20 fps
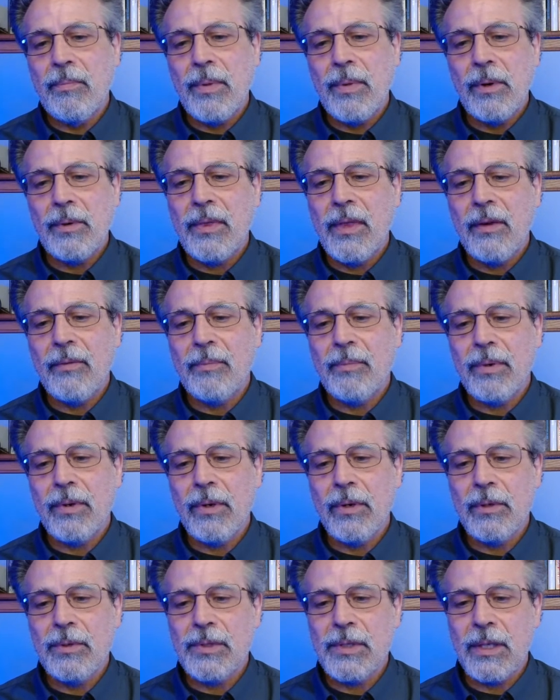both have
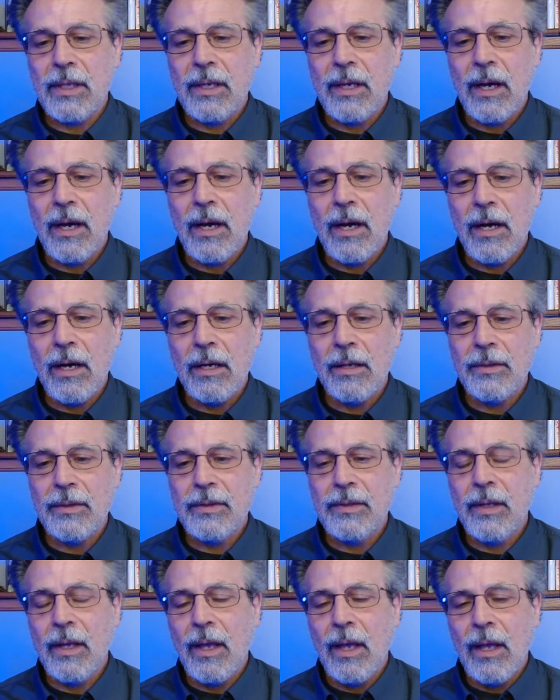pros and
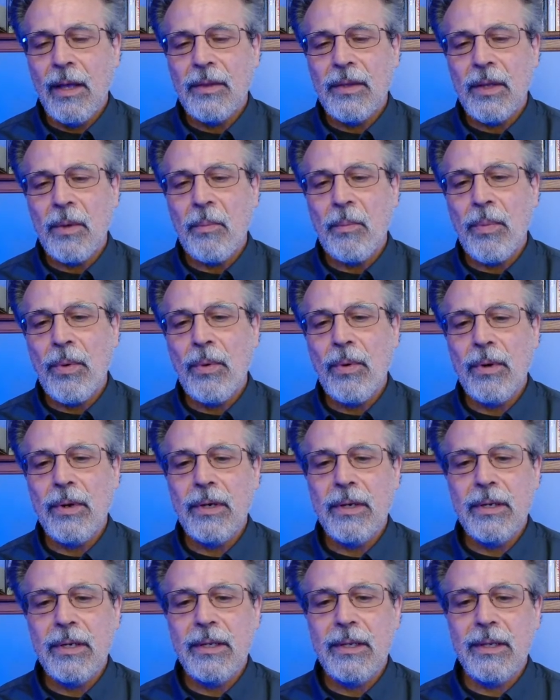cons. The
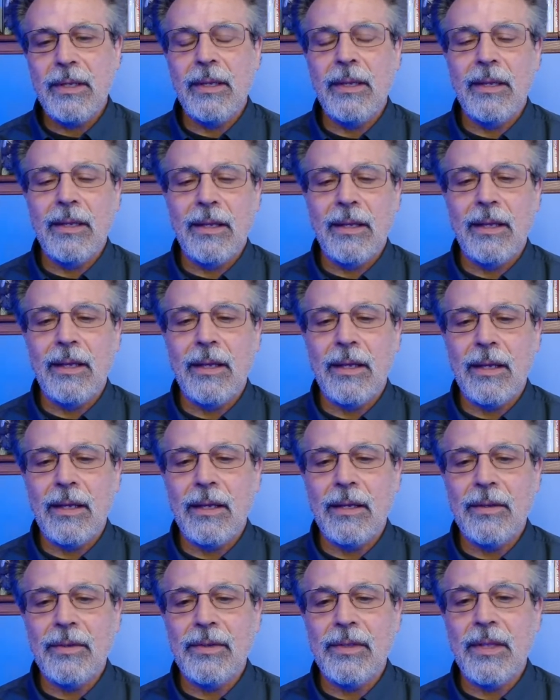important
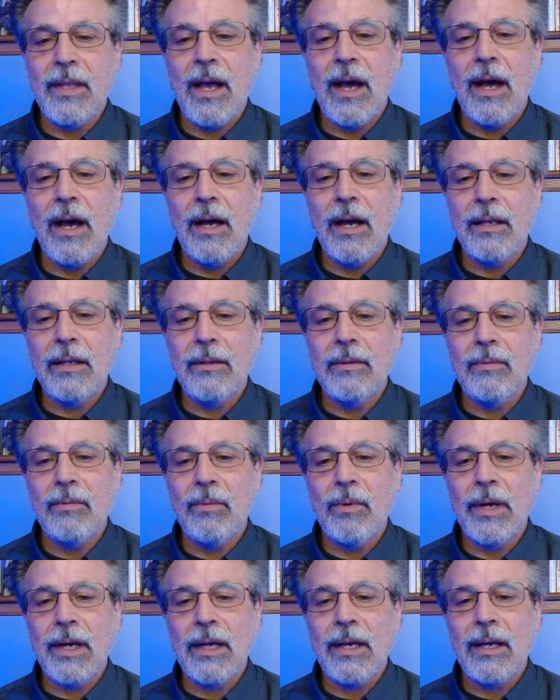thing is not
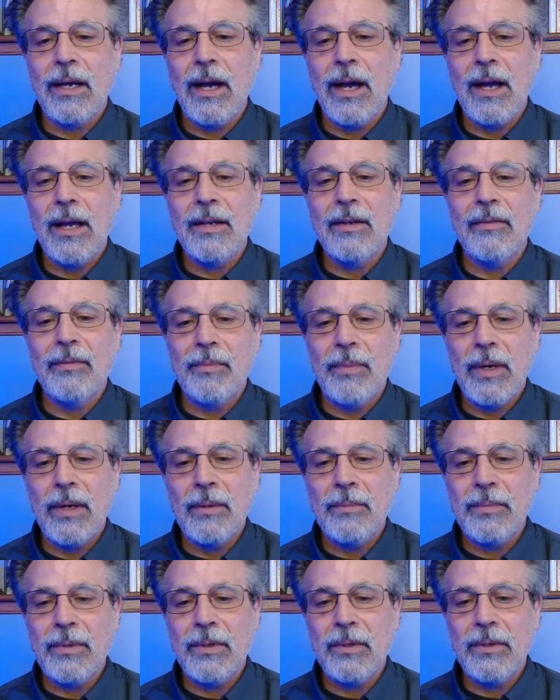what kind of
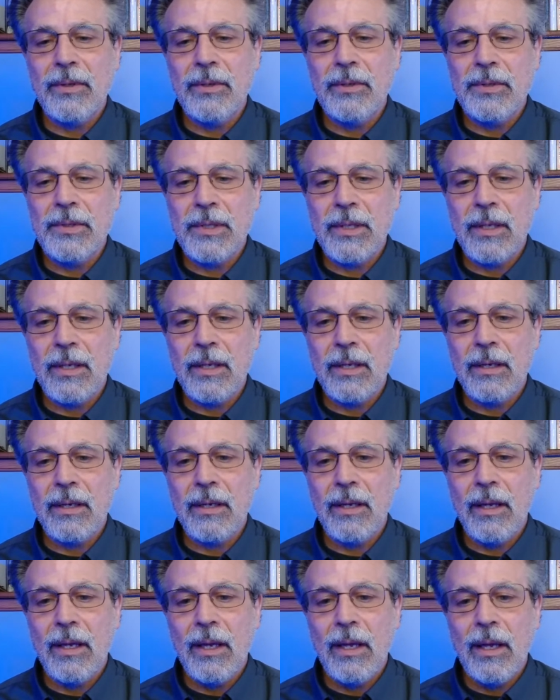pump you're using,
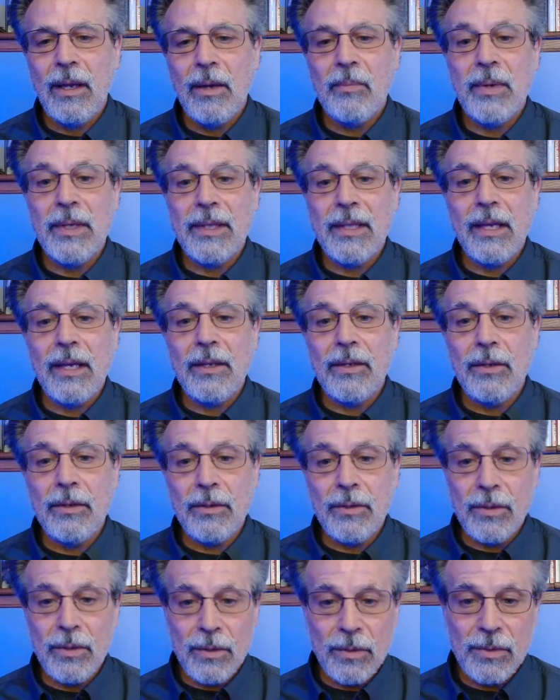but that you're
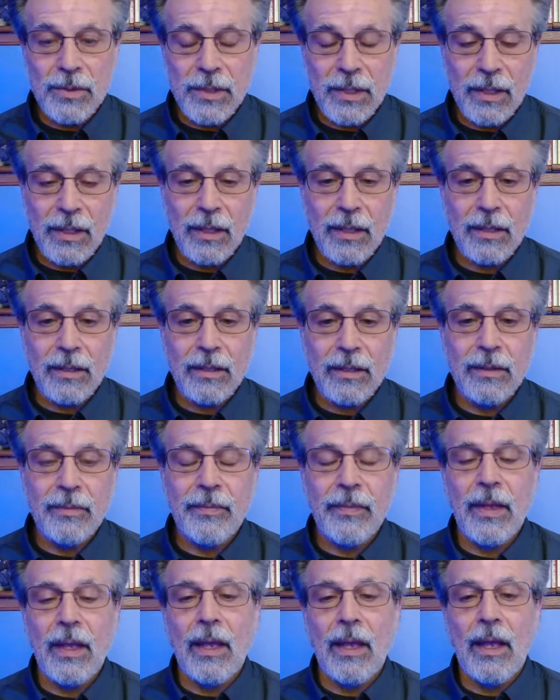using it.
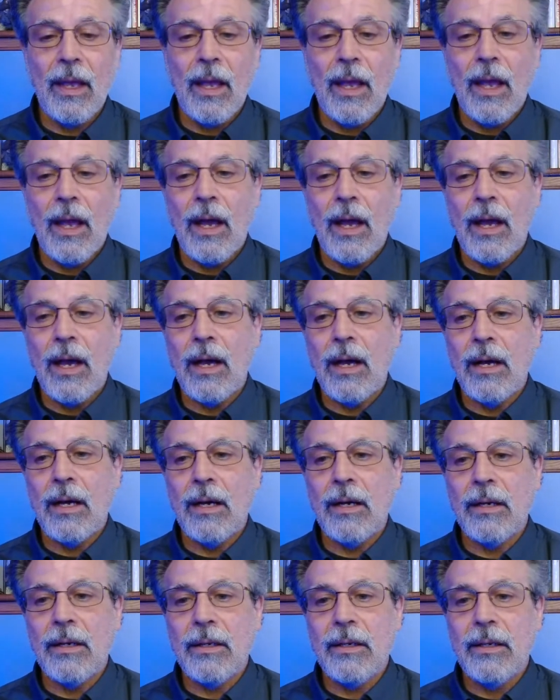
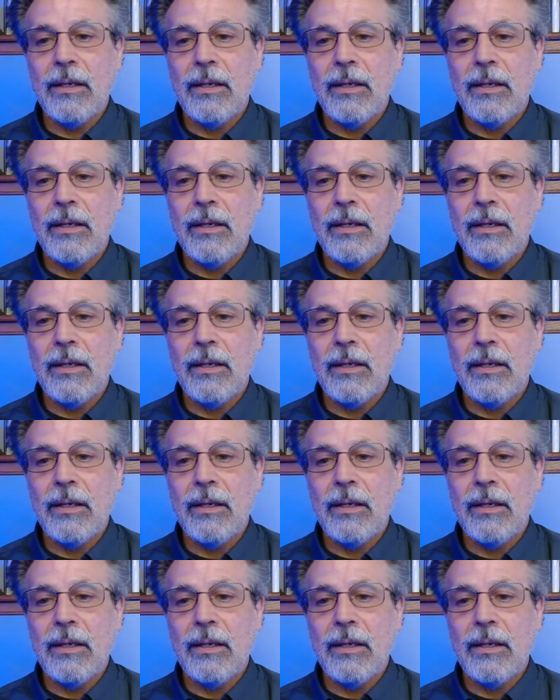Uh,